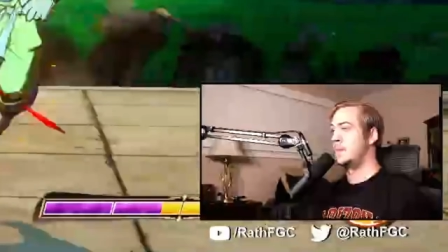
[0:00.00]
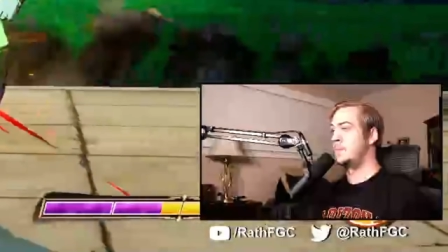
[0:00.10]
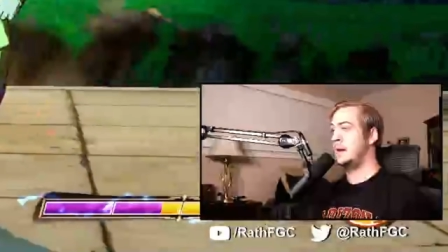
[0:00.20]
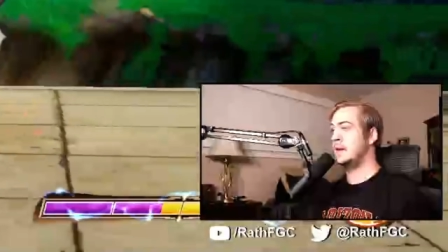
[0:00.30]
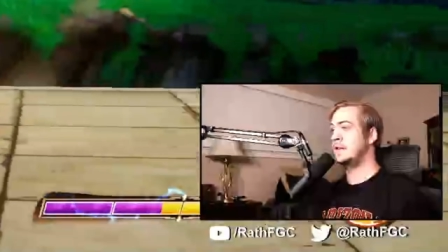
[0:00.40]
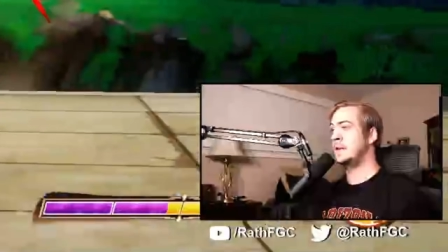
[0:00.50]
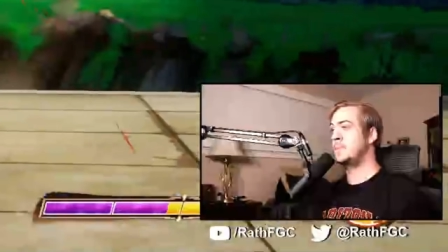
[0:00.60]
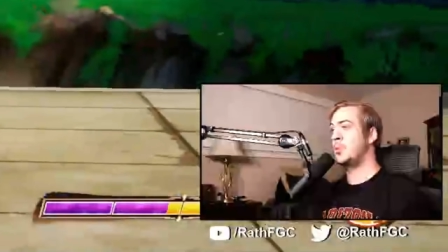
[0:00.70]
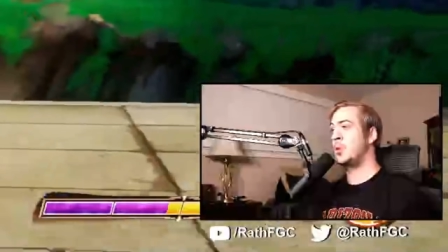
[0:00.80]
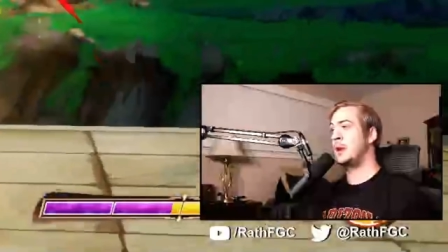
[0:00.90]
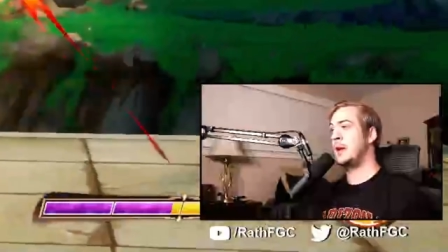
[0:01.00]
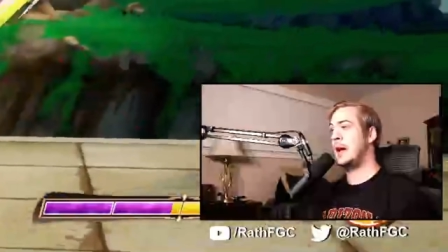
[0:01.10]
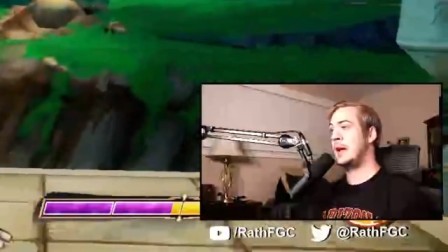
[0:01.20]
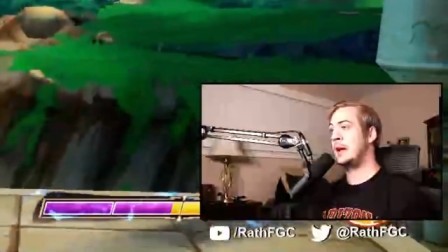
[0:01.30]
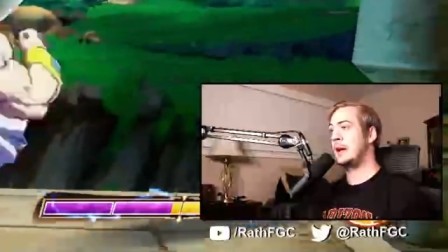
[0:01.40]
But at some point,
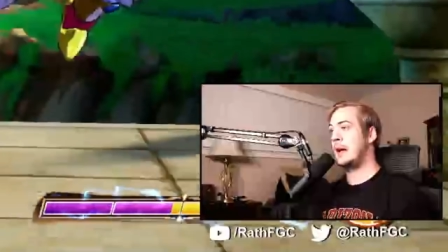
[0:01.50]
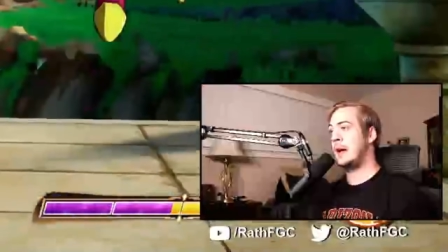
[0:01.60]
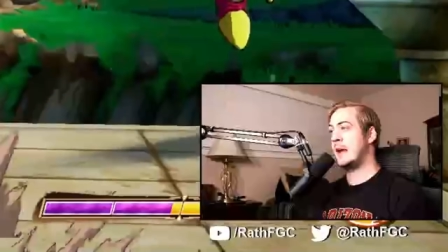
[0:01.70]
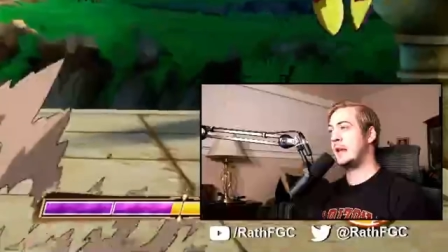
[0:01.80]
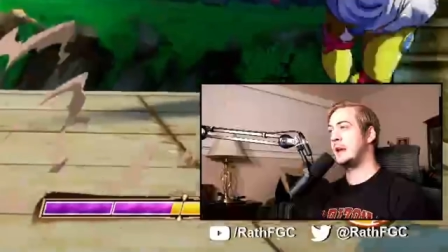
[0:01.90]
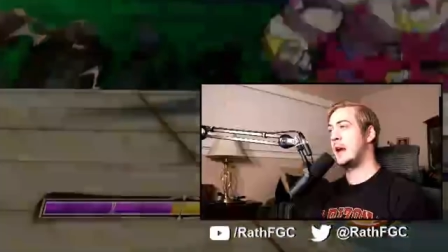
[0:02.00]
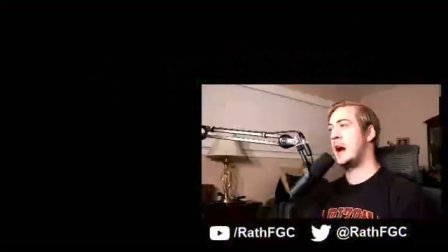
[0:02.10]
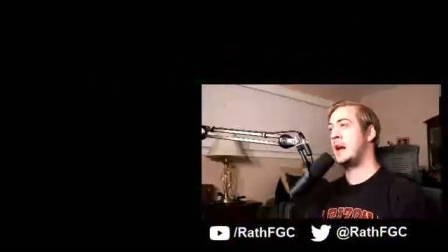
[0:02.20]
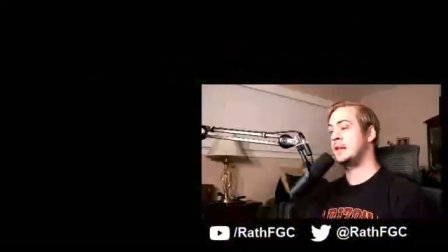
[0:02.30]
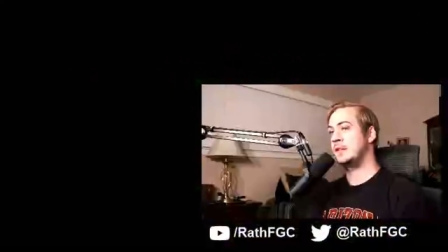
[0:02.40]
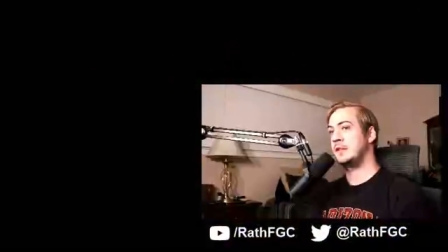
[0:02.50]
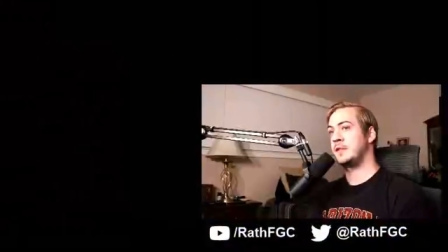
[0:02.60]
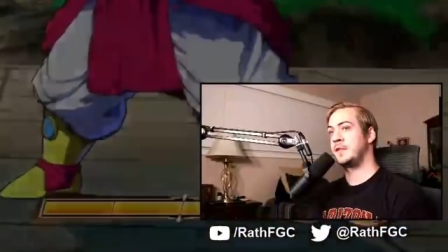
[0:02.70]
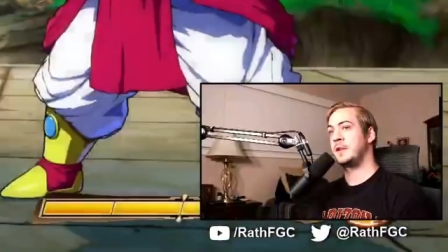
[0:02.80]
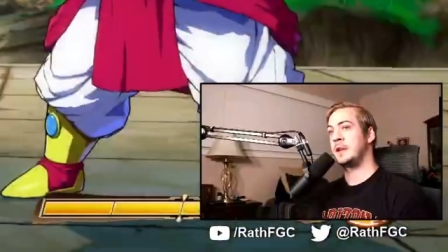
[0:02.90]
I, I honestly
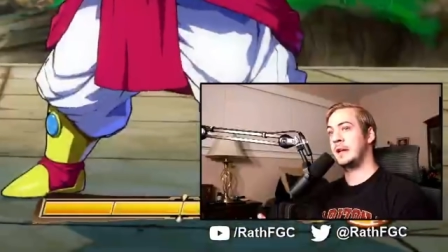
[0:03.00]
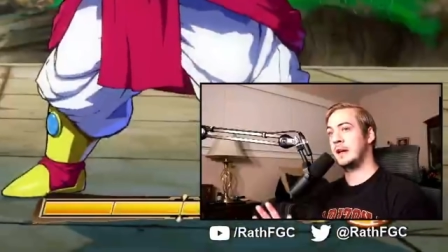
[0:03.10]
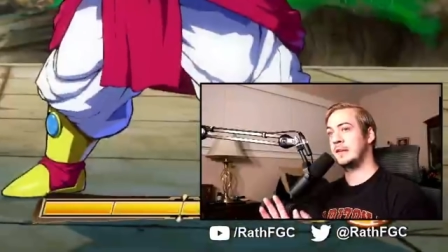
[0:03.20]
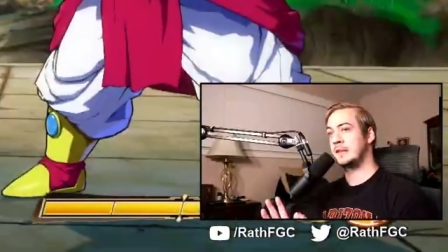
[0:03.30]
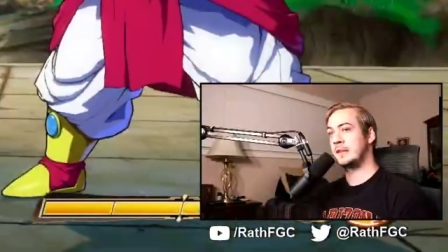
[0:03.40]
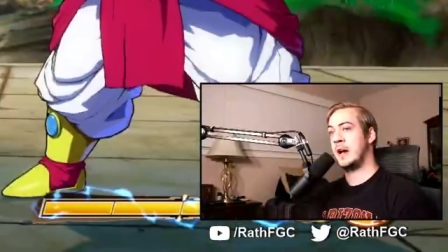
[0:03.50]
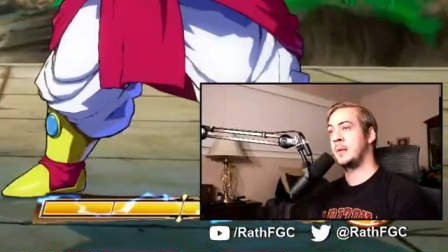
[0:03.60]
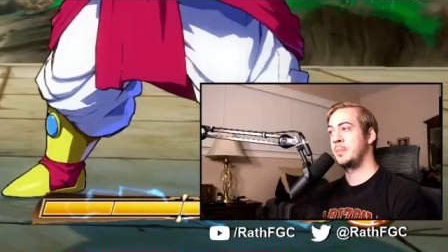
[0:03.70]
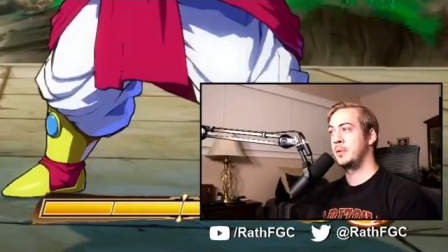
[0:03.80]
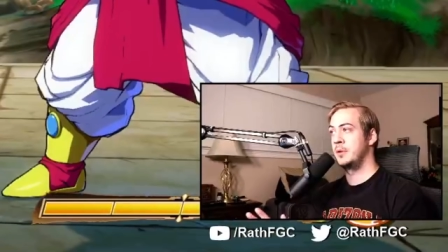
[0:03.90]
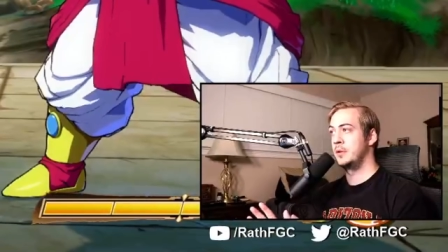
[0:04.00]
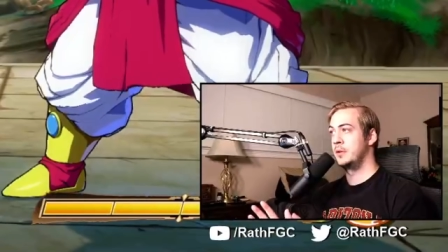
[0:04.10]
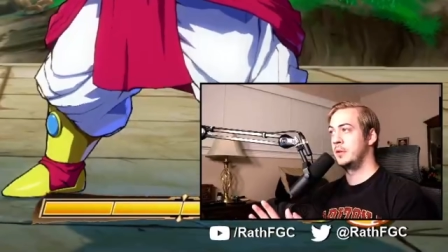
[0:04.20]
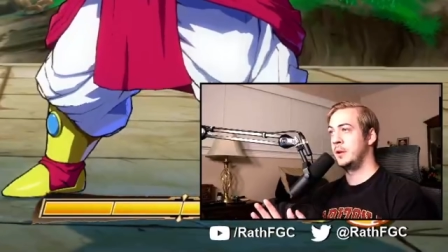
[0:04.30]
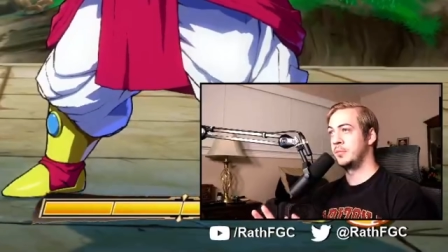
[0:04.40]
feel like I stop
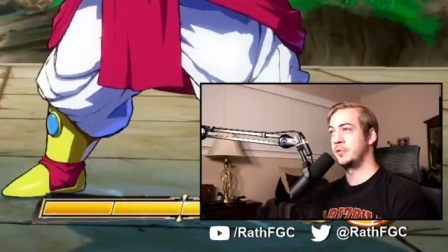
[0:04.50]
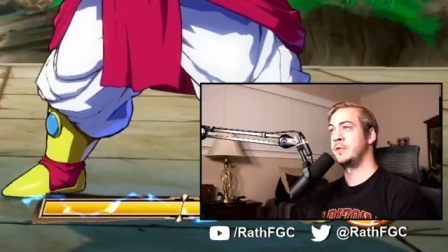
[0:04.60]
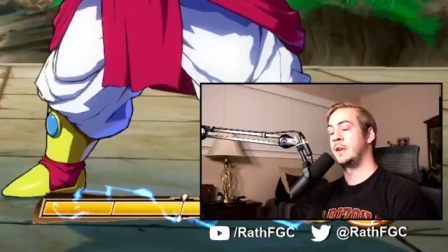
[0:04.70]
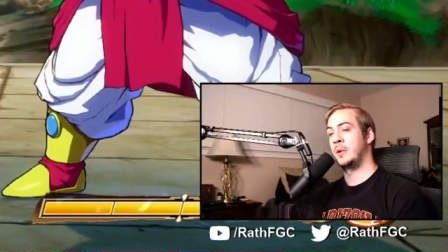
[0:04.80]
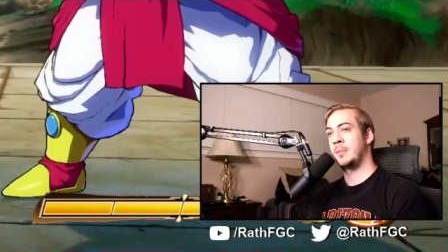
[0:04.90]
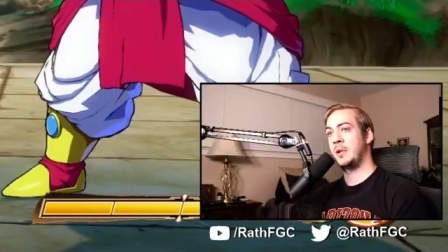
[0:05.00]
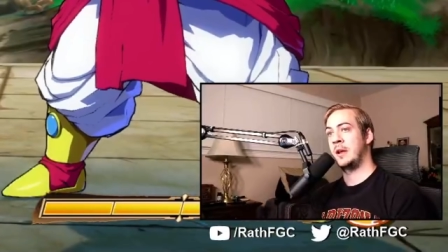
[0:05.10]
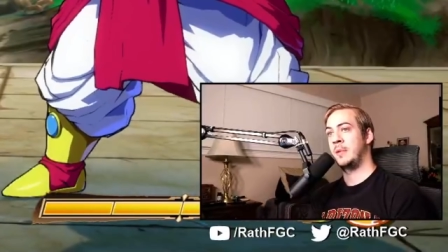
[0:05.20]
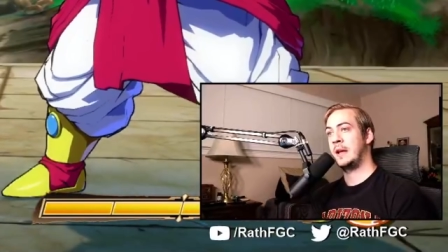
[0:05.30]
improving when I play them.